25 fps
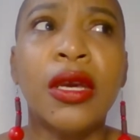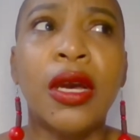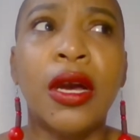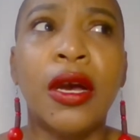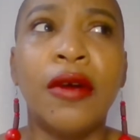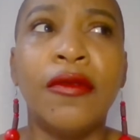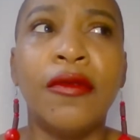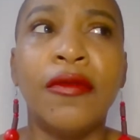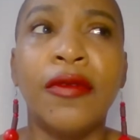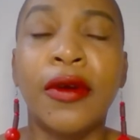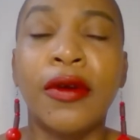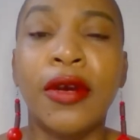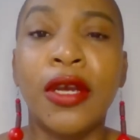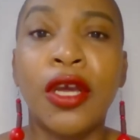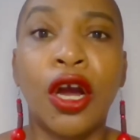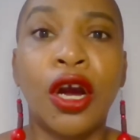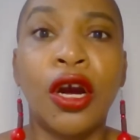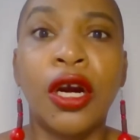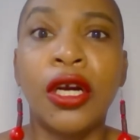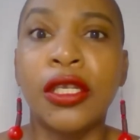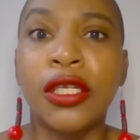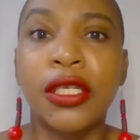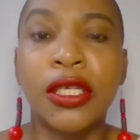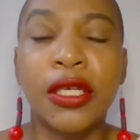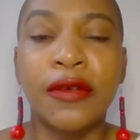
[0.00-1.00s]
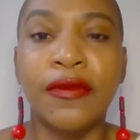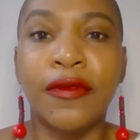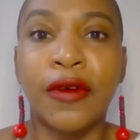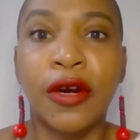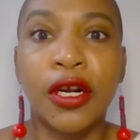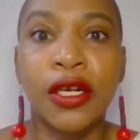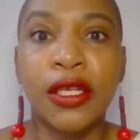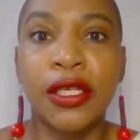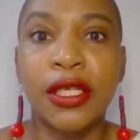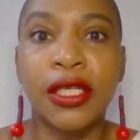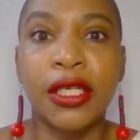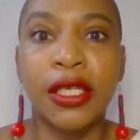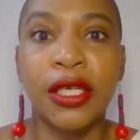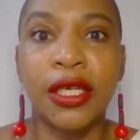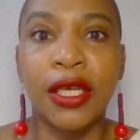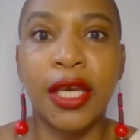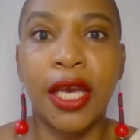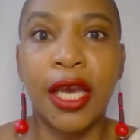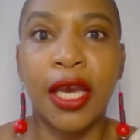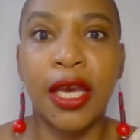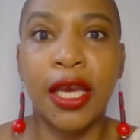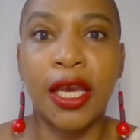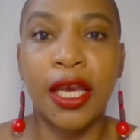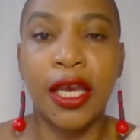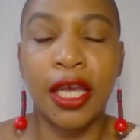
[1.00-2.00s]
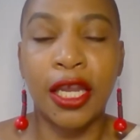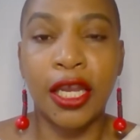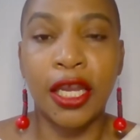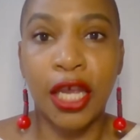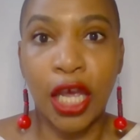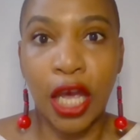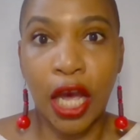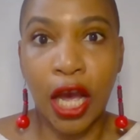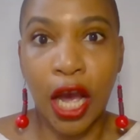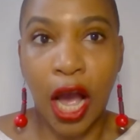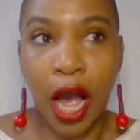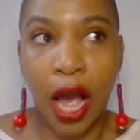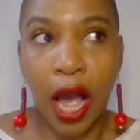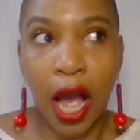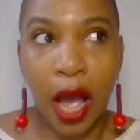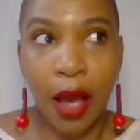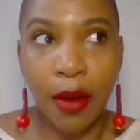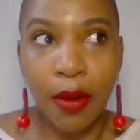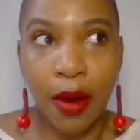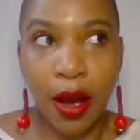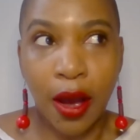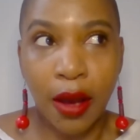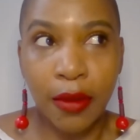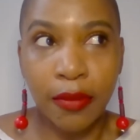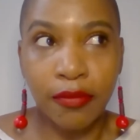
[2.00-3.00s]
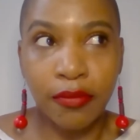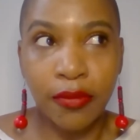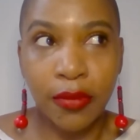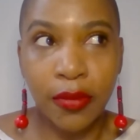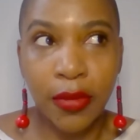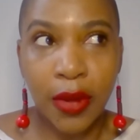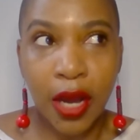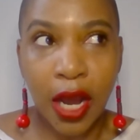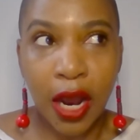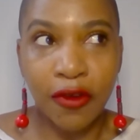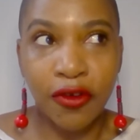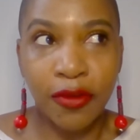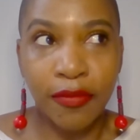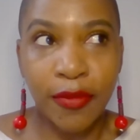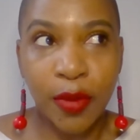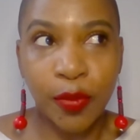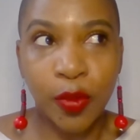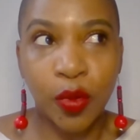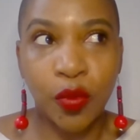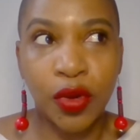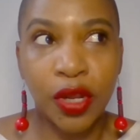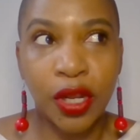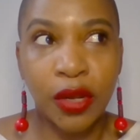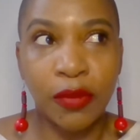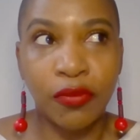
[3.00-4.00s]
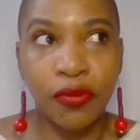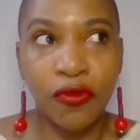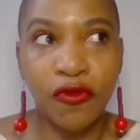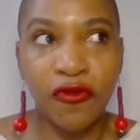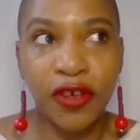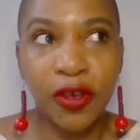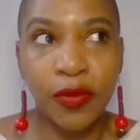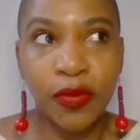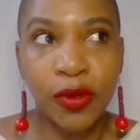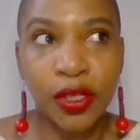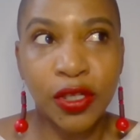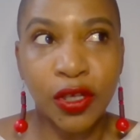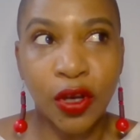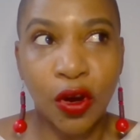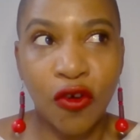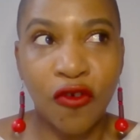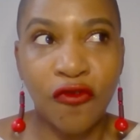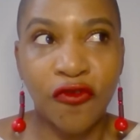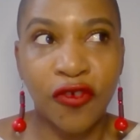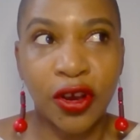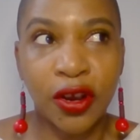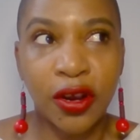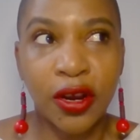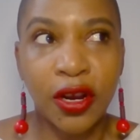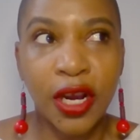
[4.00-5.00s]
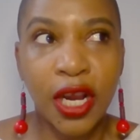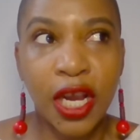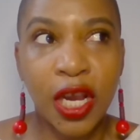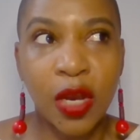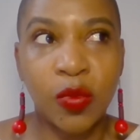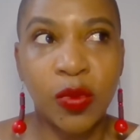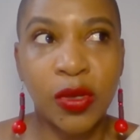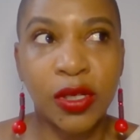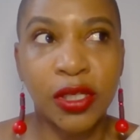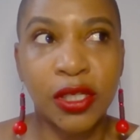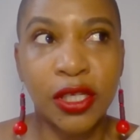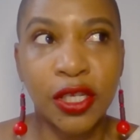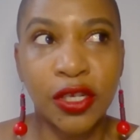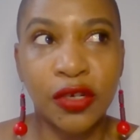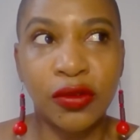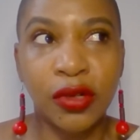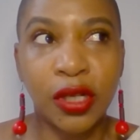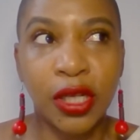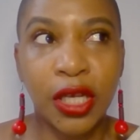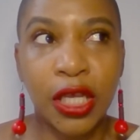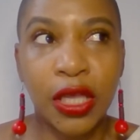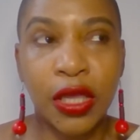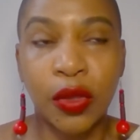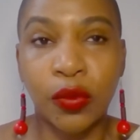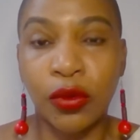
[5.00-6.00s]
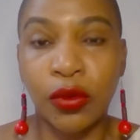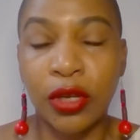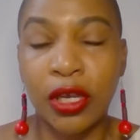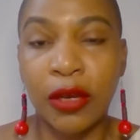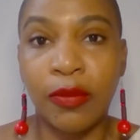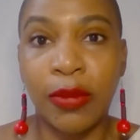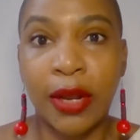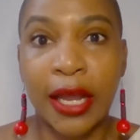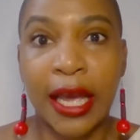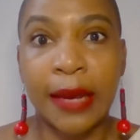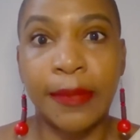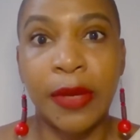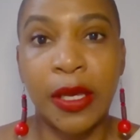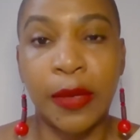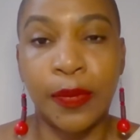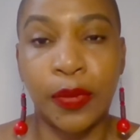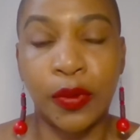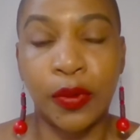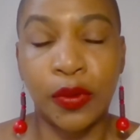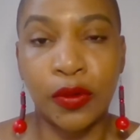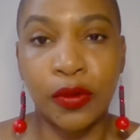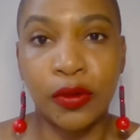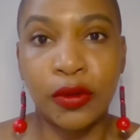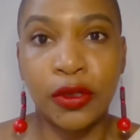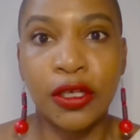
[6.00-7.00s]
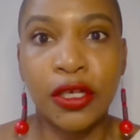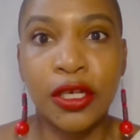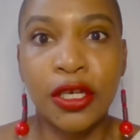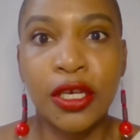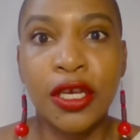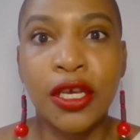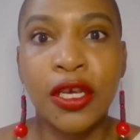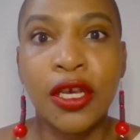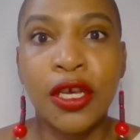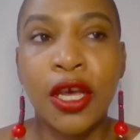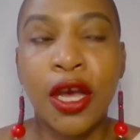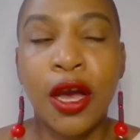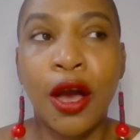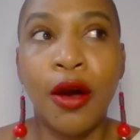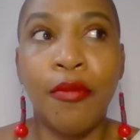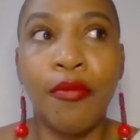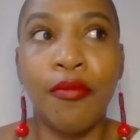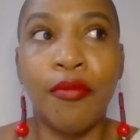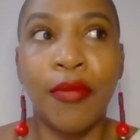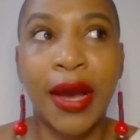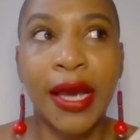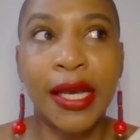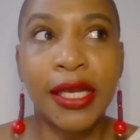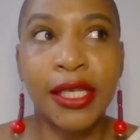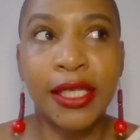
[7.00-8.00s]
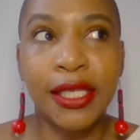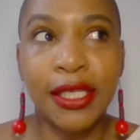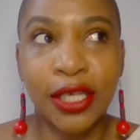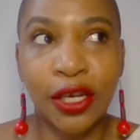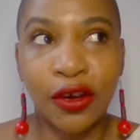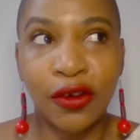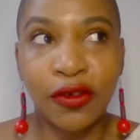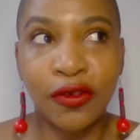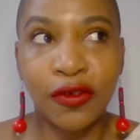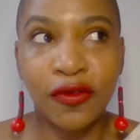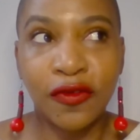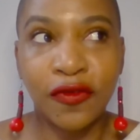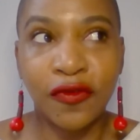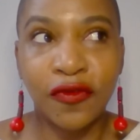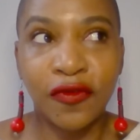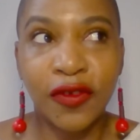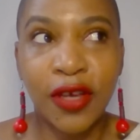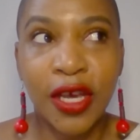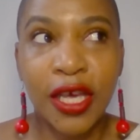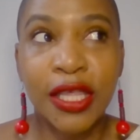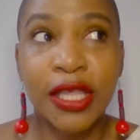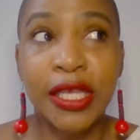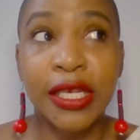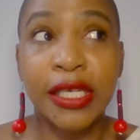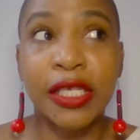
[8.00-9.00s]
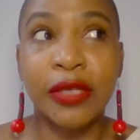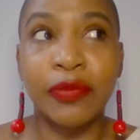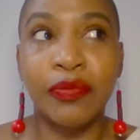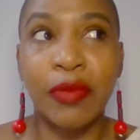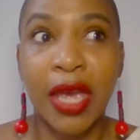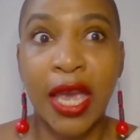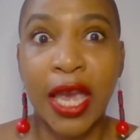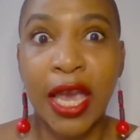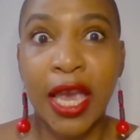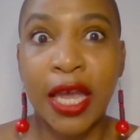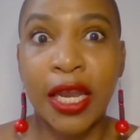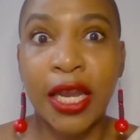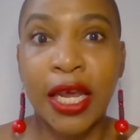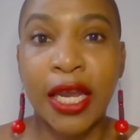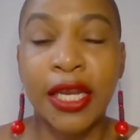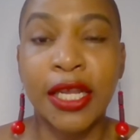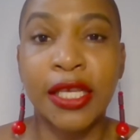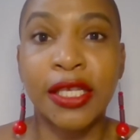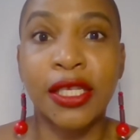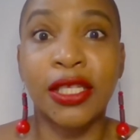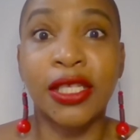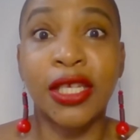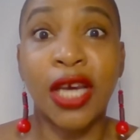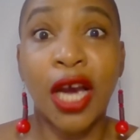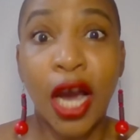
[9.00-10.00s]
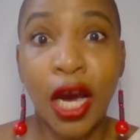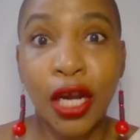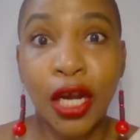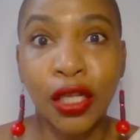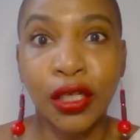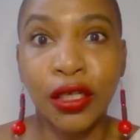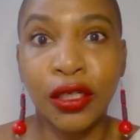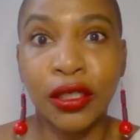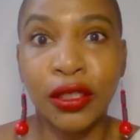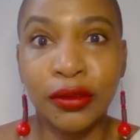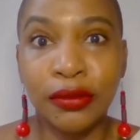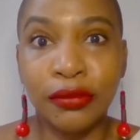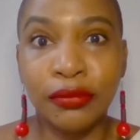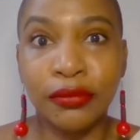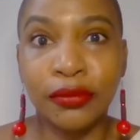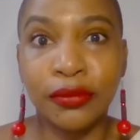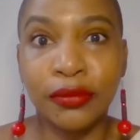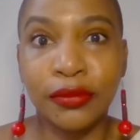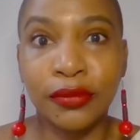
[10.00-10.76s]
very artsy fartsy. And I remember when the movie was over, it was literally three Black people. Myself, this man, and his toddler.